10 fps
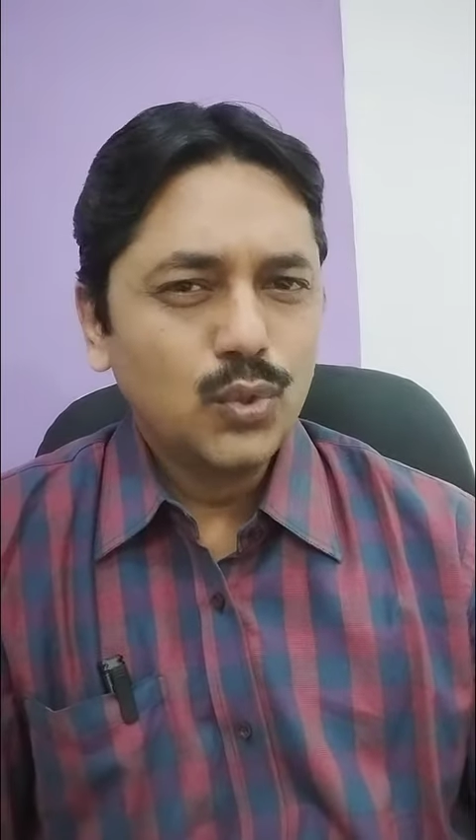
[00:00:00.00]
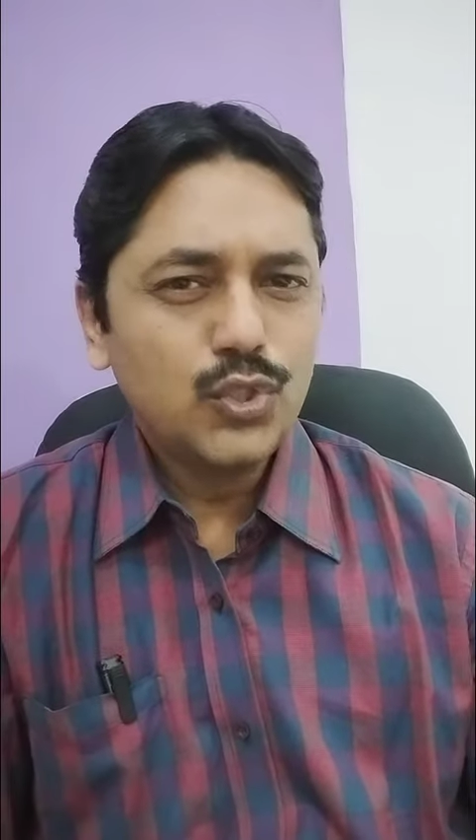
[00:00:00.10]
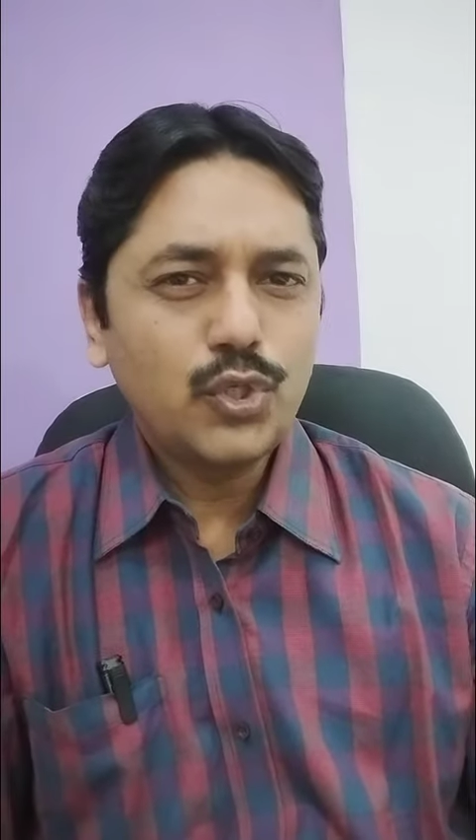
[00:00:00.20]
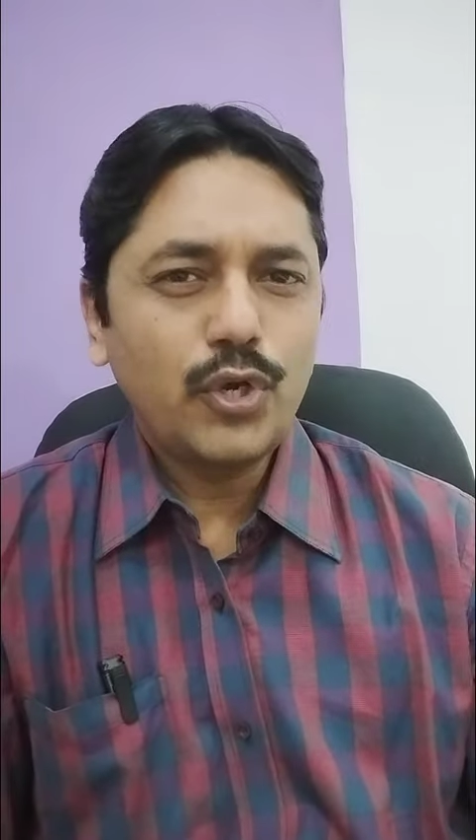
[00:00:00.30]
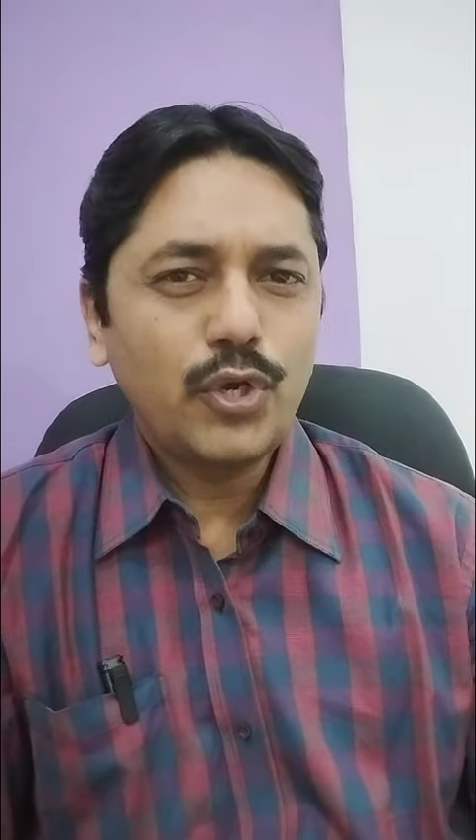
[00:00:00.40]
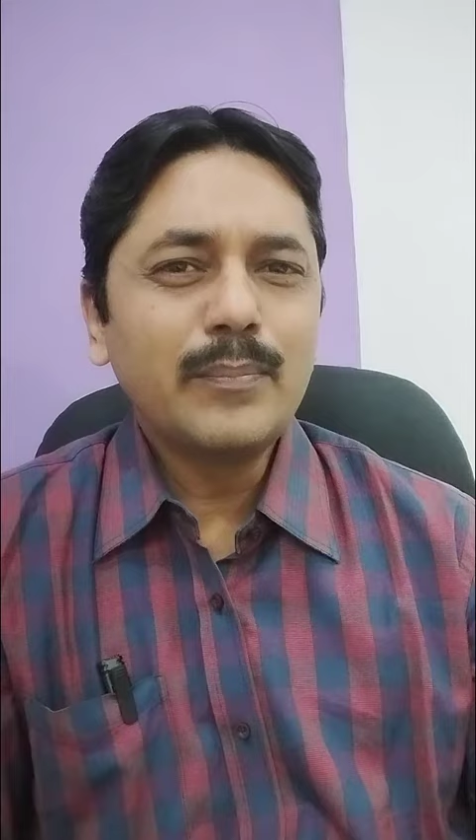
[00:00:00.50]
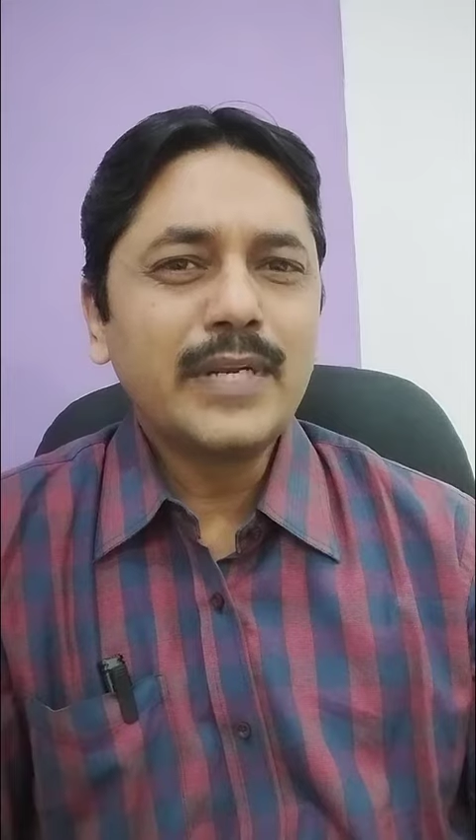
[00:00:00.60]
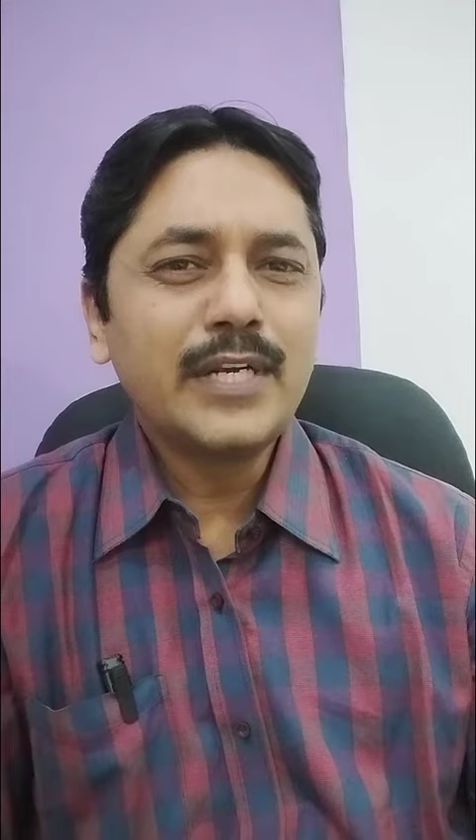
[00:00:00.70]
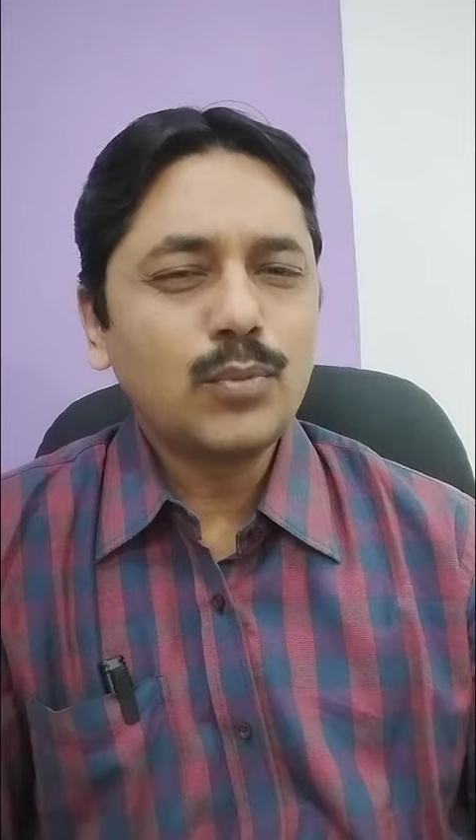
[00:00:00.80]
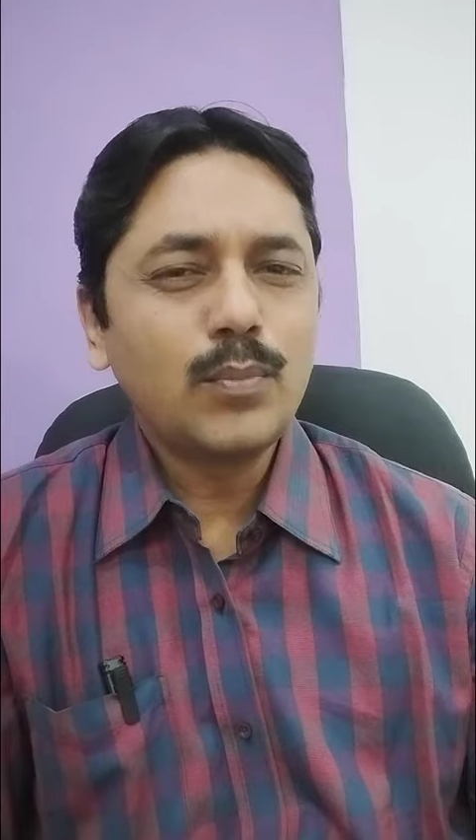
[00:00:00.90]
Do join
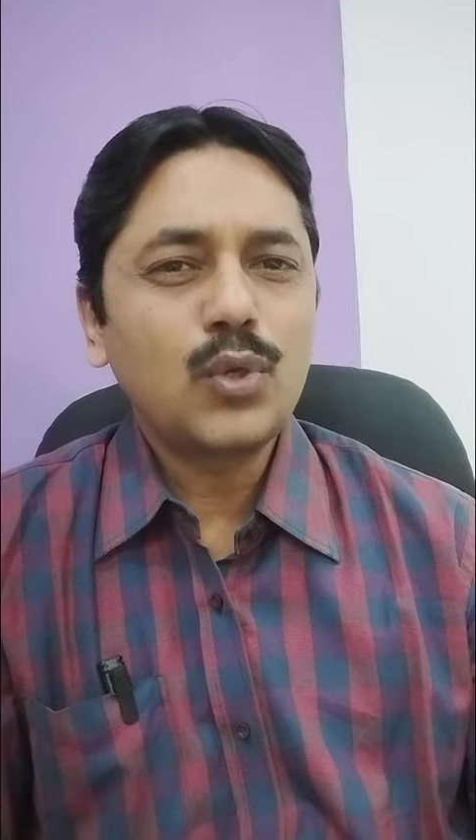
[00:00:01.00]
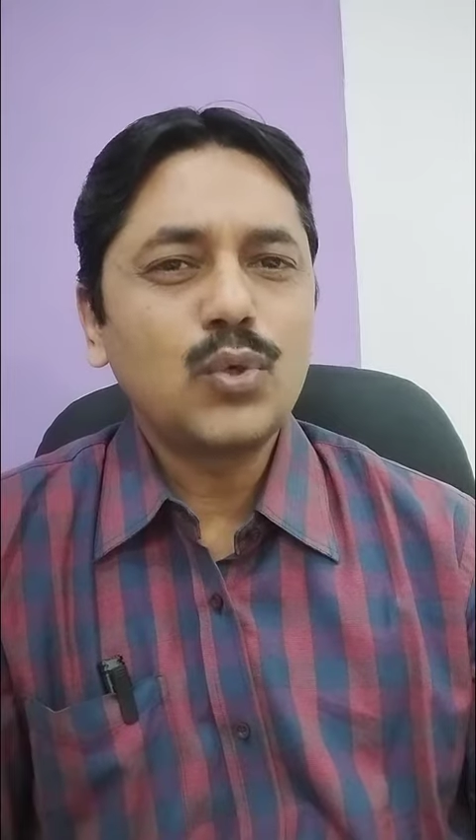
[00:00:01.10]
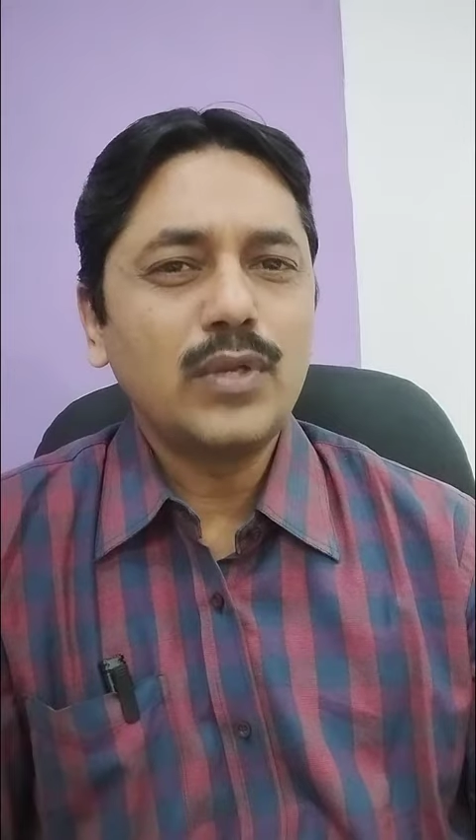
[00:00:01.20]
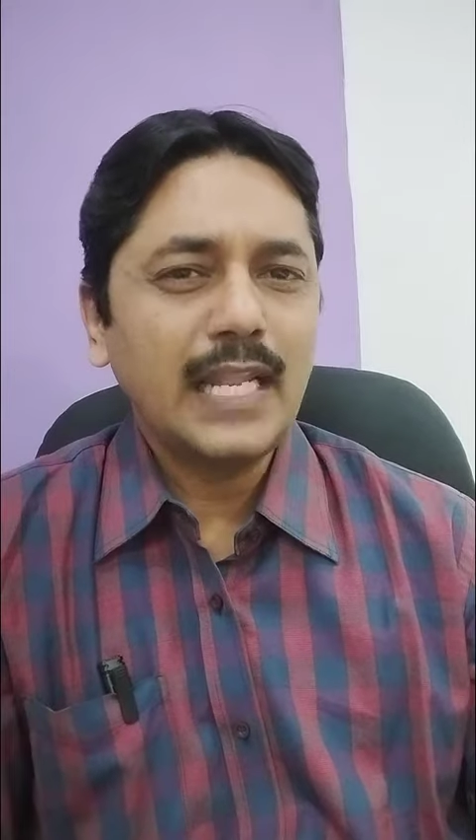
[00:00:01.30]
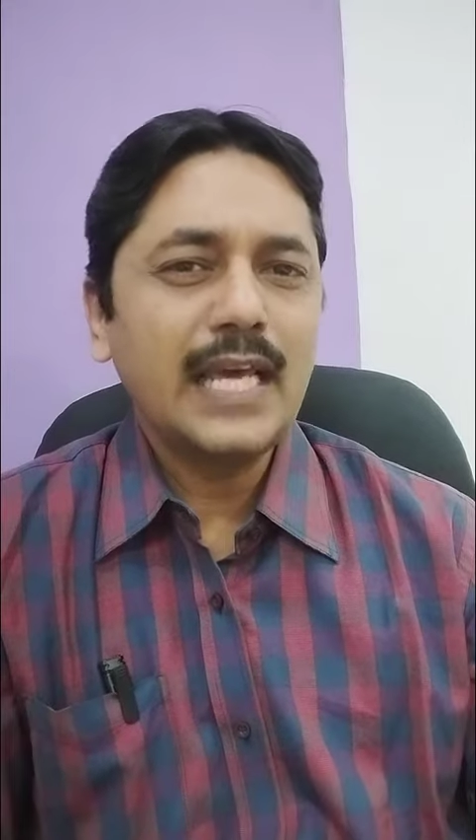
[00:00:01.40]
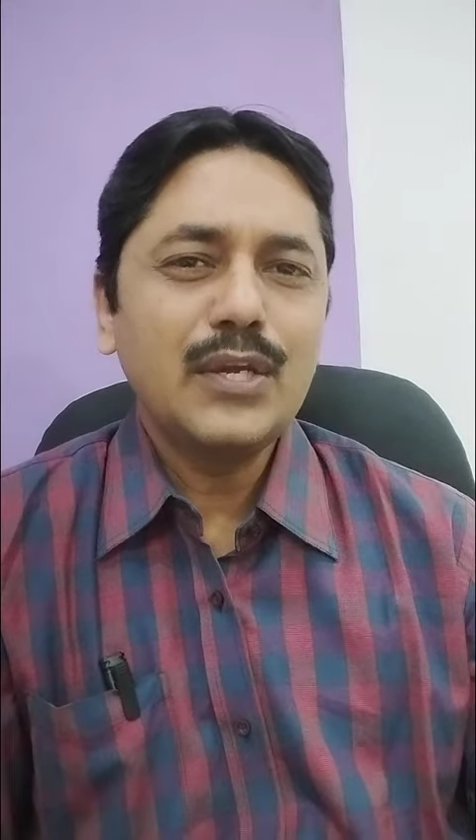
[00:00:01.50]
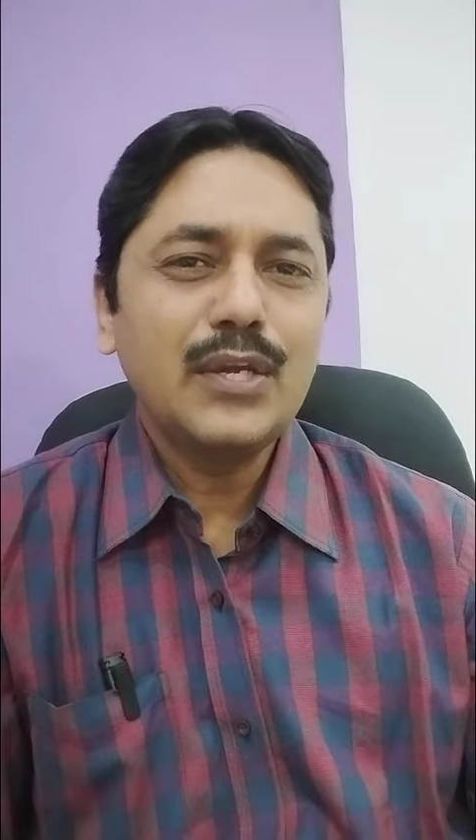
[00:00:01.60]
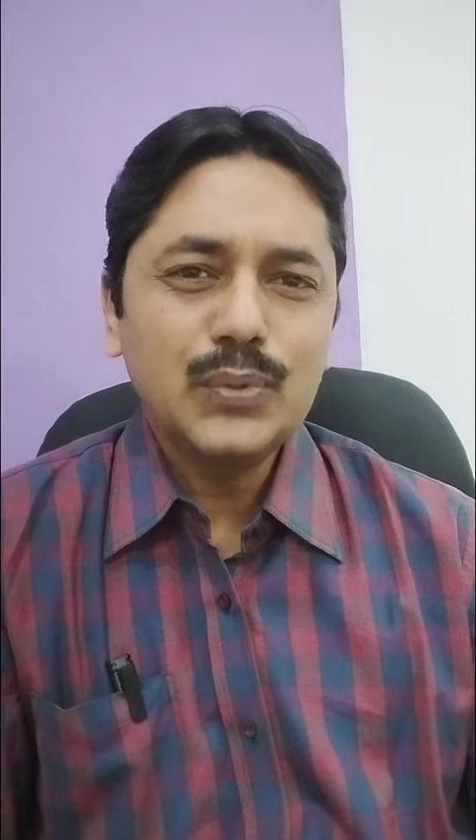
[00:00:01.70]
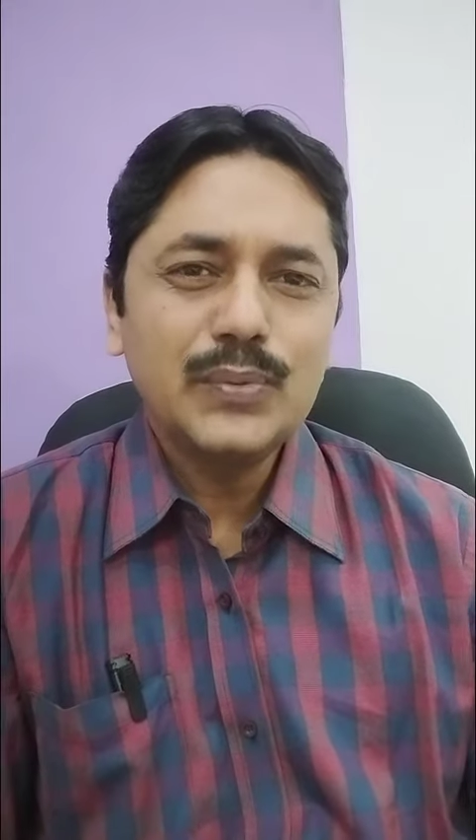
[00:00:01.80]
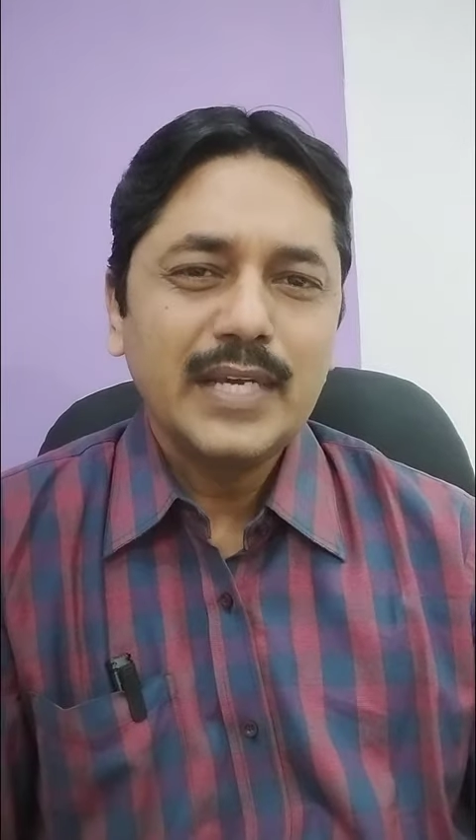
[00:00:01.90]
me tomorrow
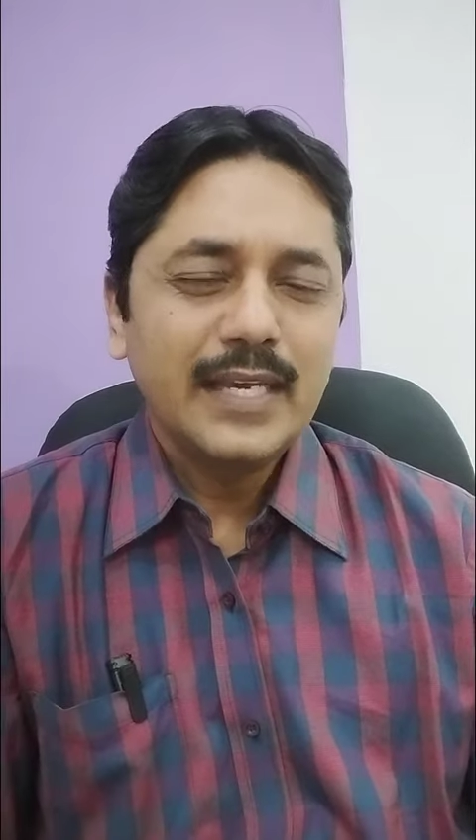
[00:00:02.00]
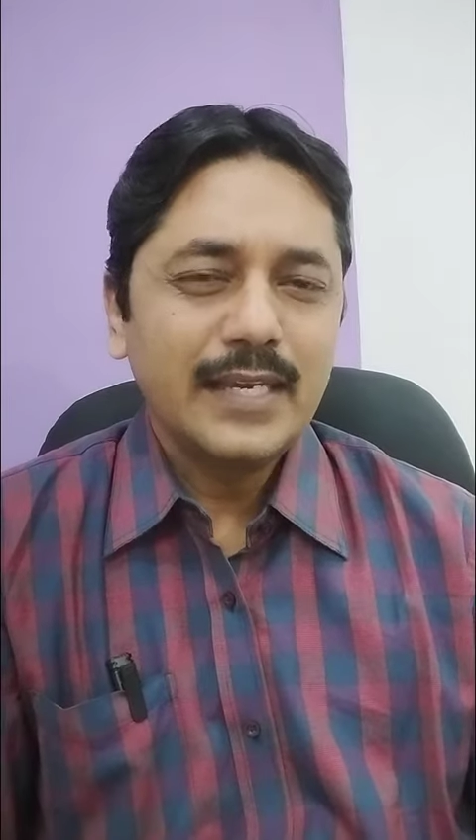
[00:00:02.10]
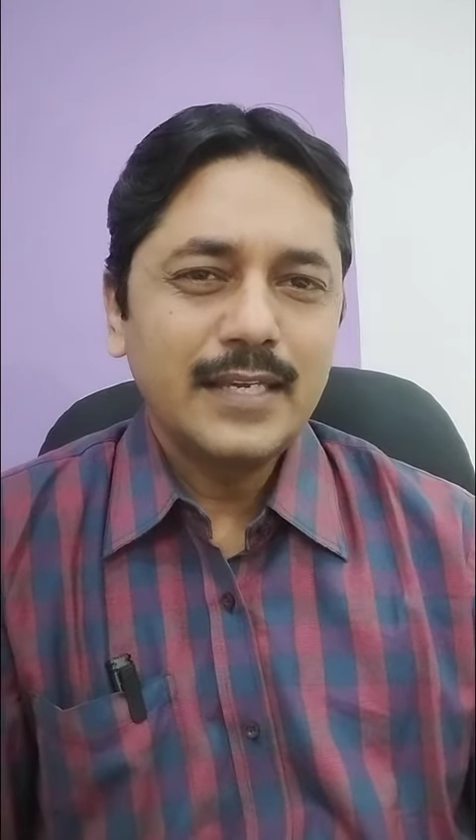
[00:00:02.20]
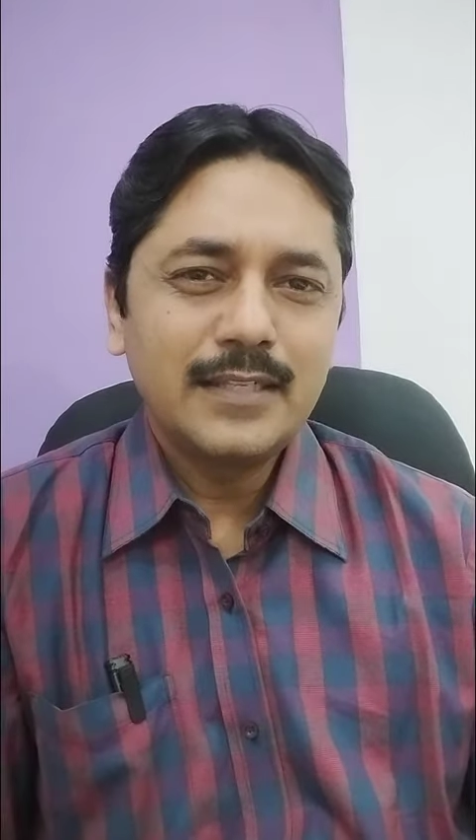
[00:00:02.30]
live